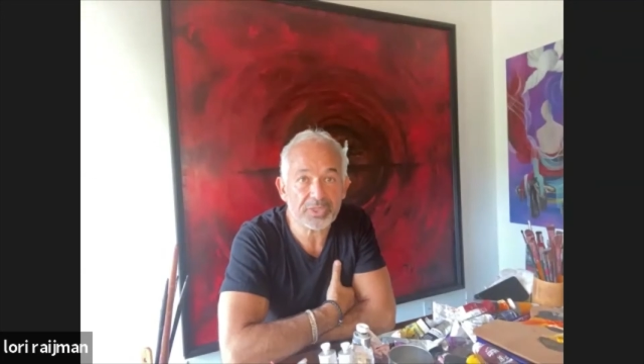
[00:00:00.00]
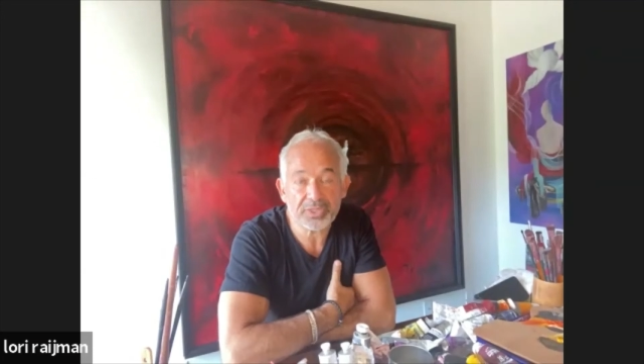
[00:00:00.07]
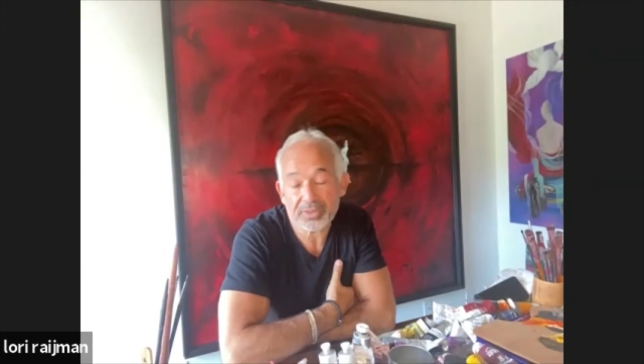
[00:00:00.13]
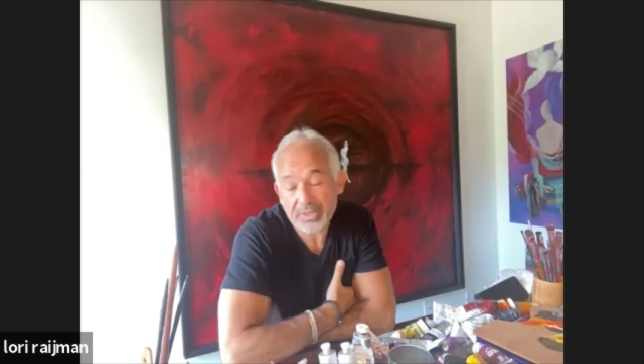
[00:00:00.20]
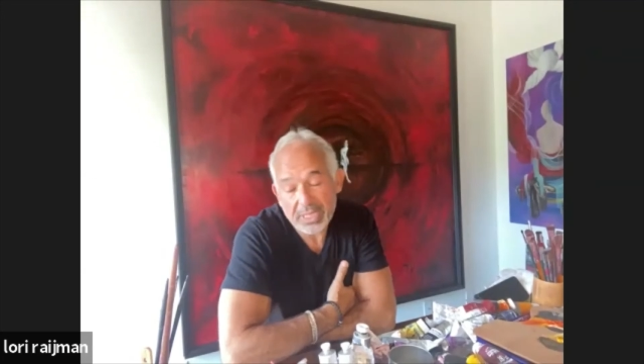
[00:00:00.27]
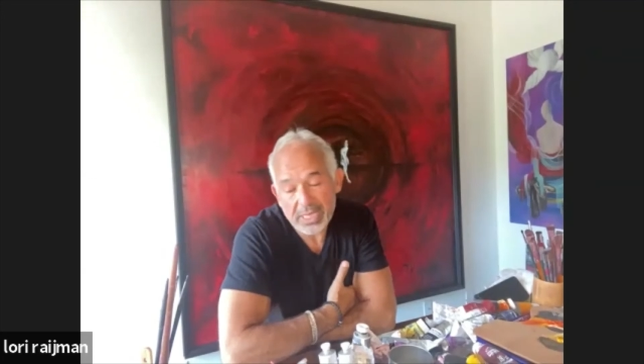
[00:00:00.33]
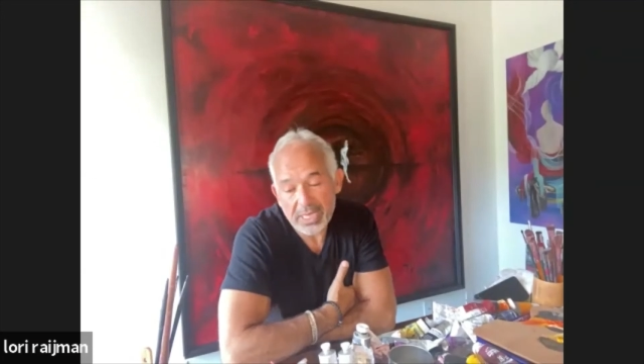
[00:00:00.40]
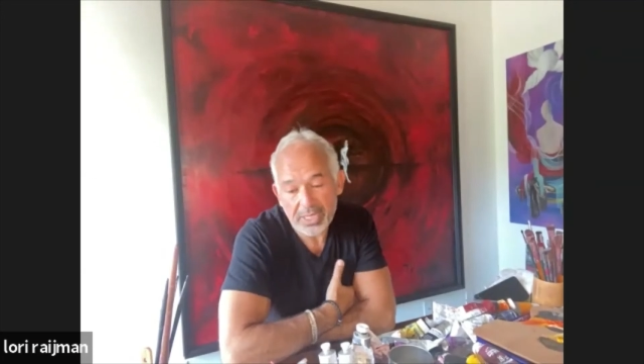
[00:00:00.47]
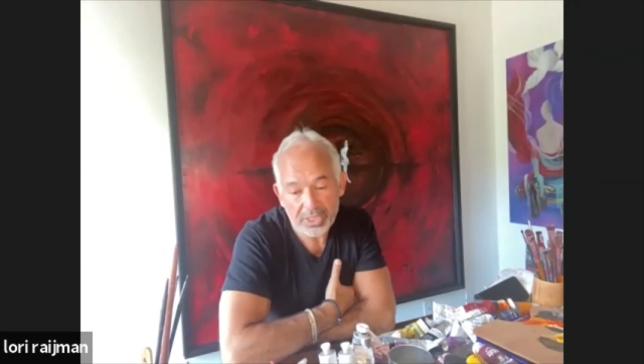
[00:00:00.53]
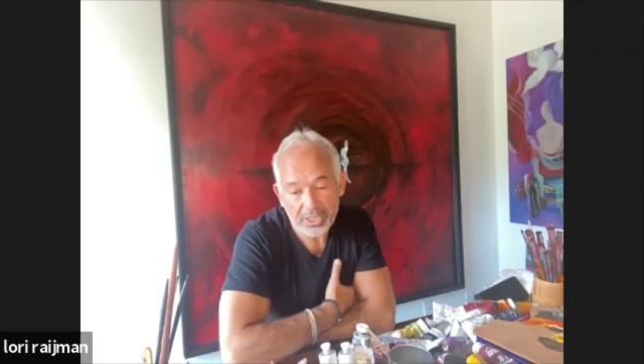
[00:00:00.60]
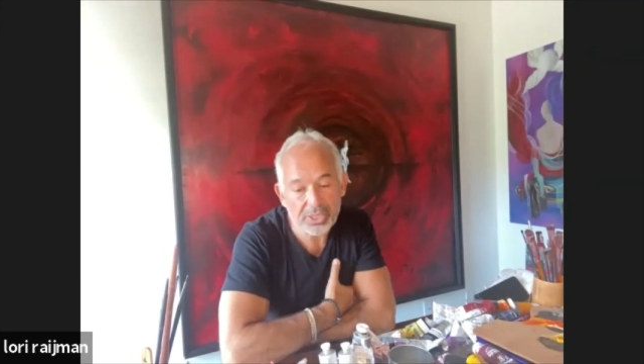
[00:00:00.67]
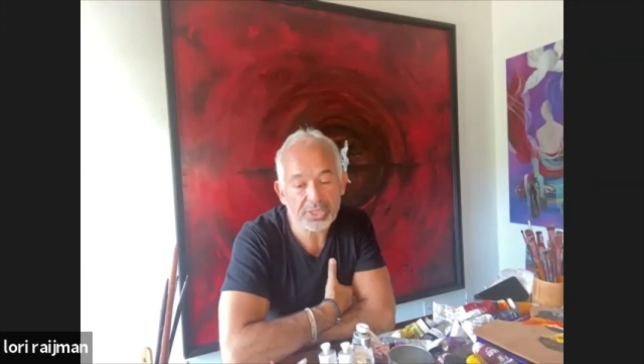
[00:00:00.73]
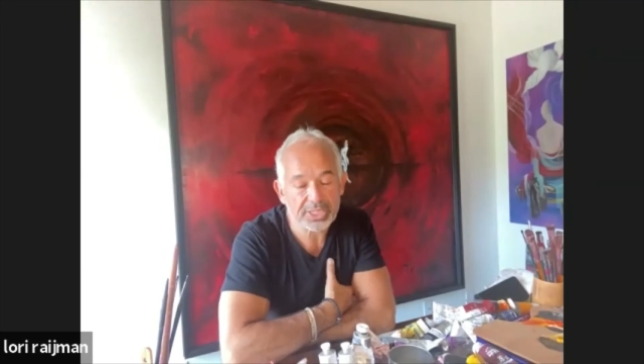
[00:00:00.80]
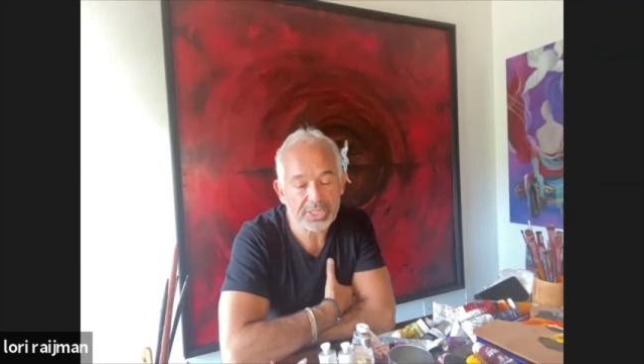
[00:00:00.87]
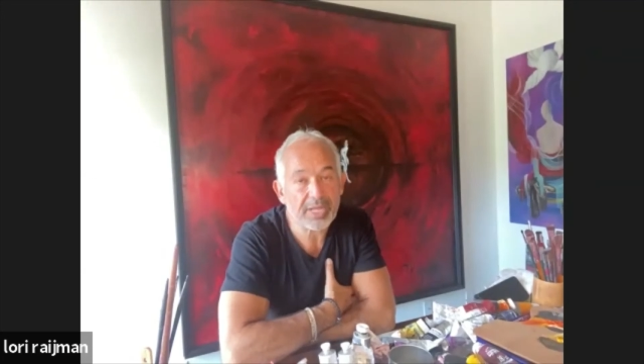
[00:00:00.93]
So
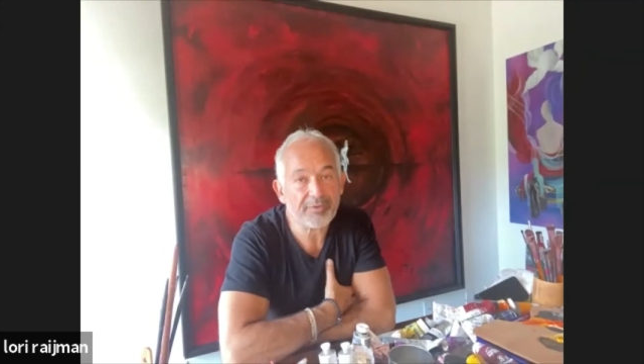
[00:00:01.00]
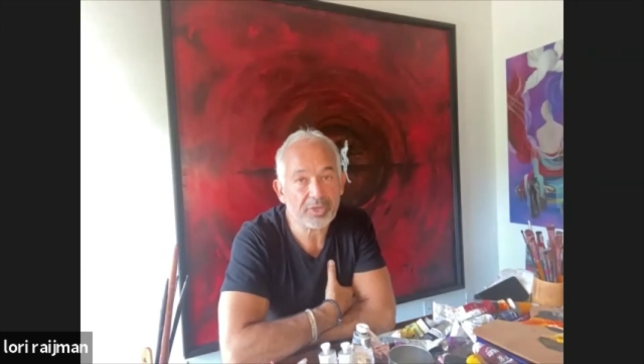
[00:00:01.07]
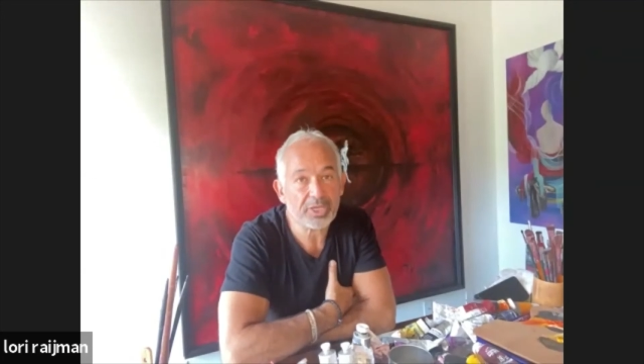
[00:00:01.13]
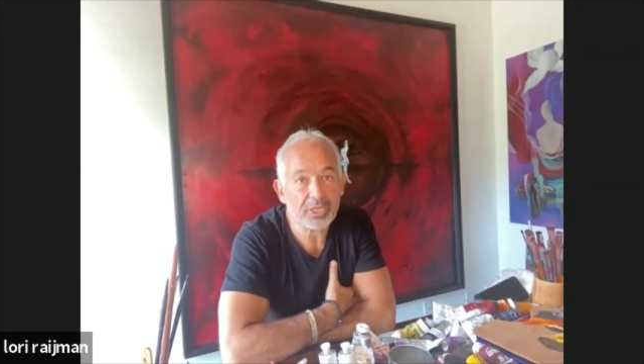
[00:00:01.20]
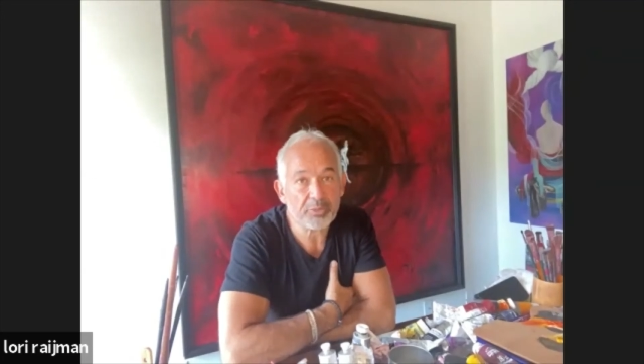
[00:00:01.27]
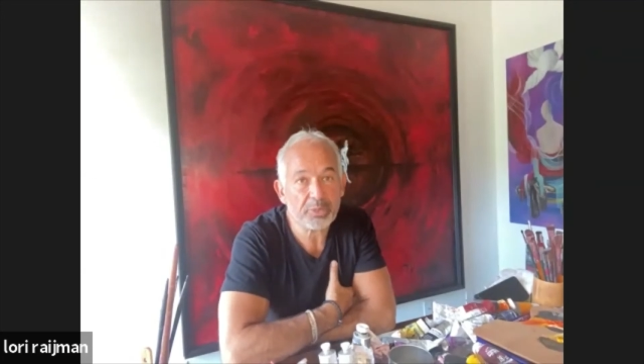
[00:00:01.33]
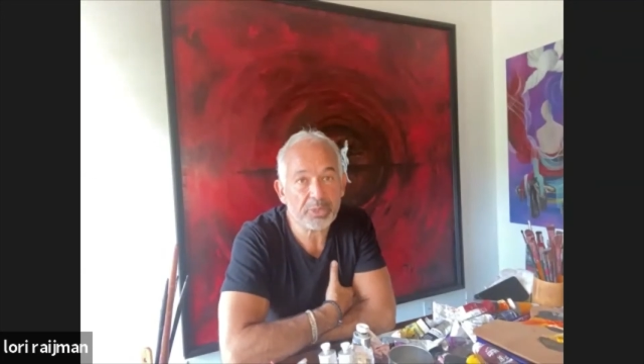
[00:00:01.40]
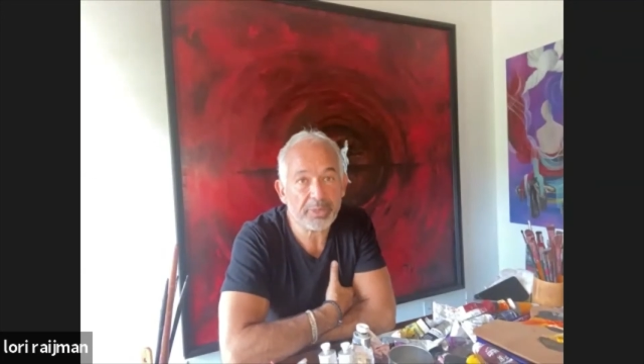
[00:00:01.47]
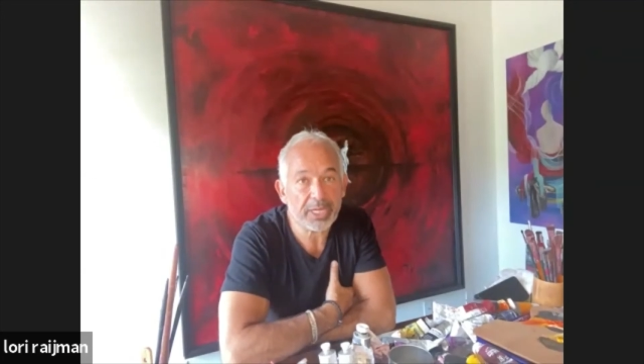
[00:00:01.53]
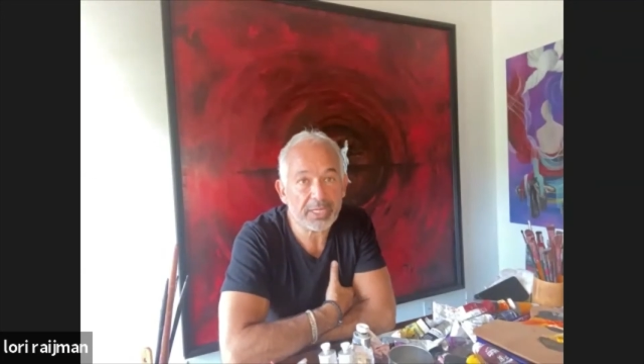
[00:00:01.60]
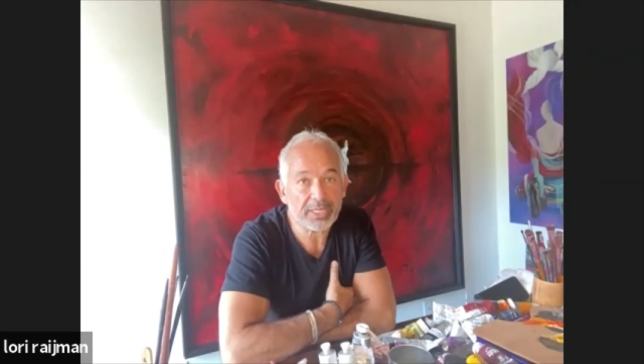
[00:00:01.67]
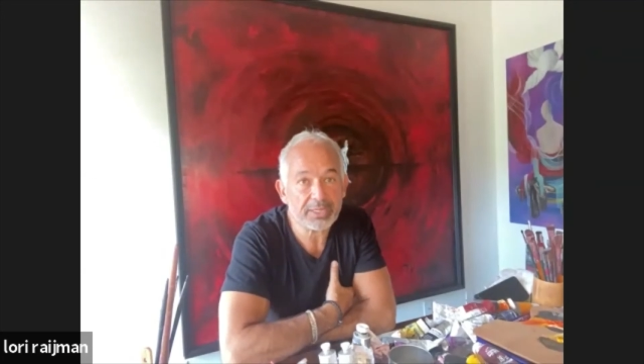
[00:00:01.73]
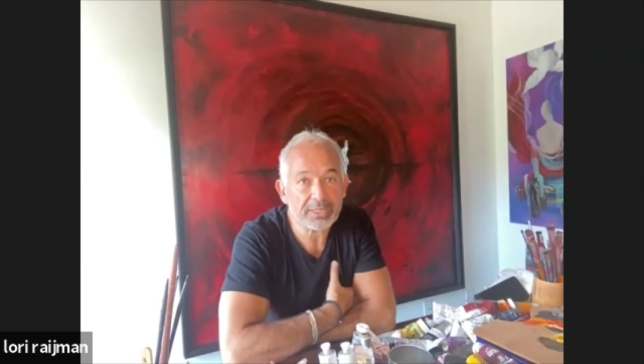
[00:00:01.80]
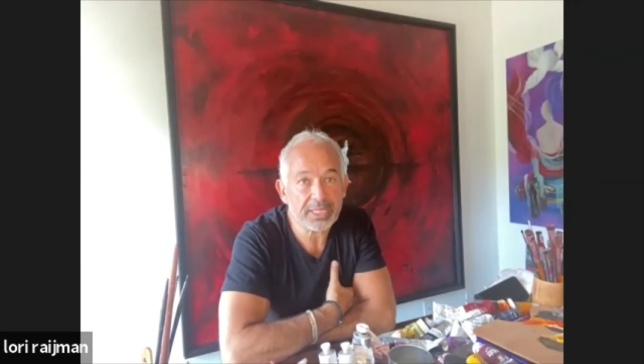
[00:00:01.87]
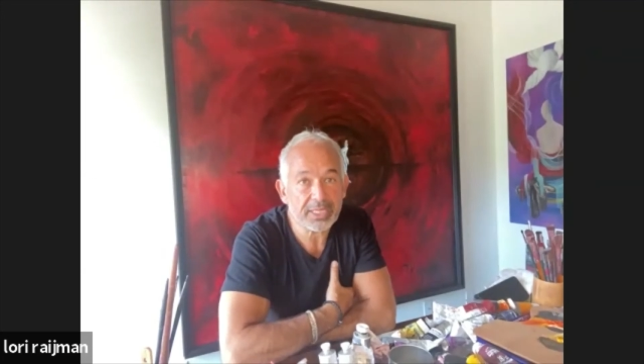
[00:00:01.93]
you just have to keep a
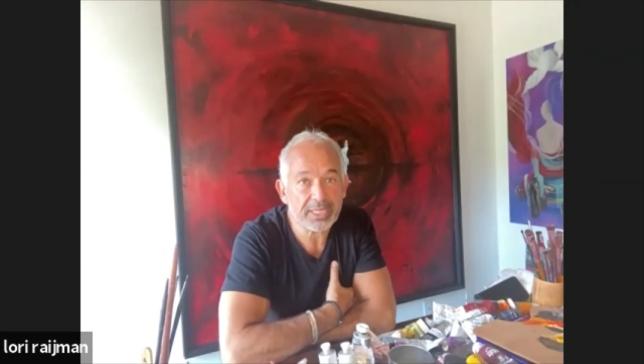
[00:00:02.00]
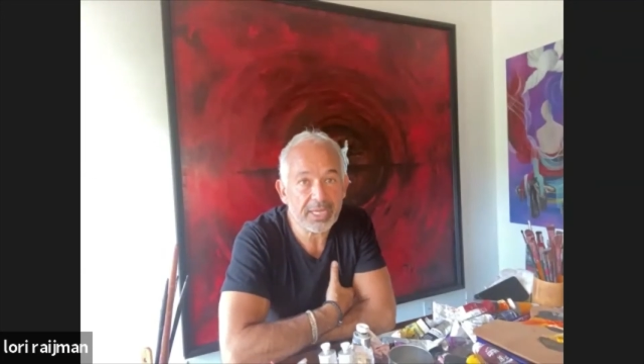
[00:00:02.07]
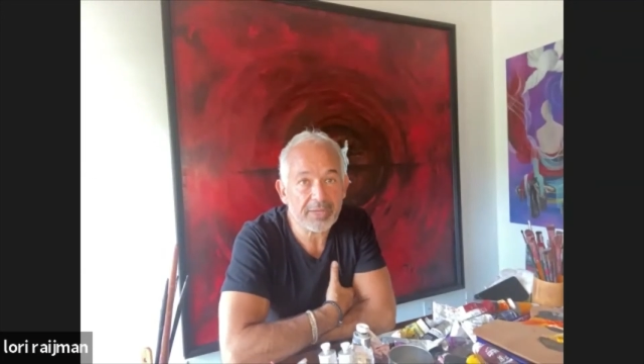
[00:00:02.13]
balance.